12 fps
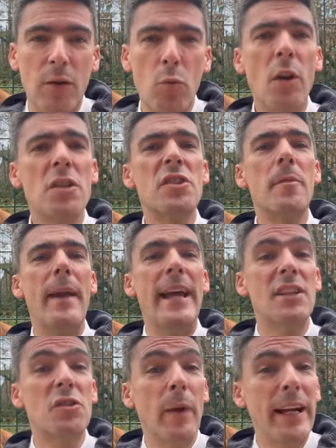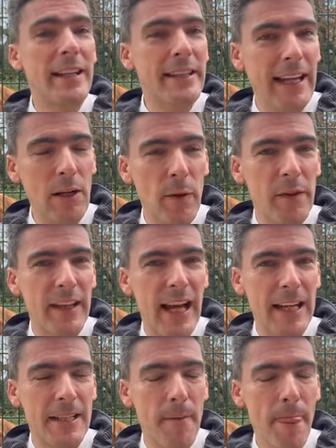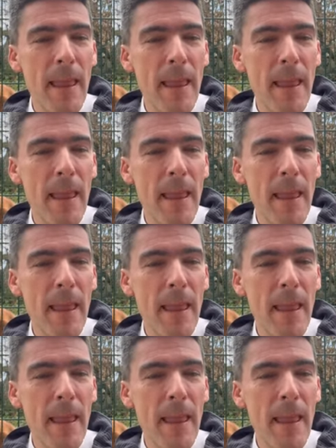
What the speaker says: what's the best way to deal with that?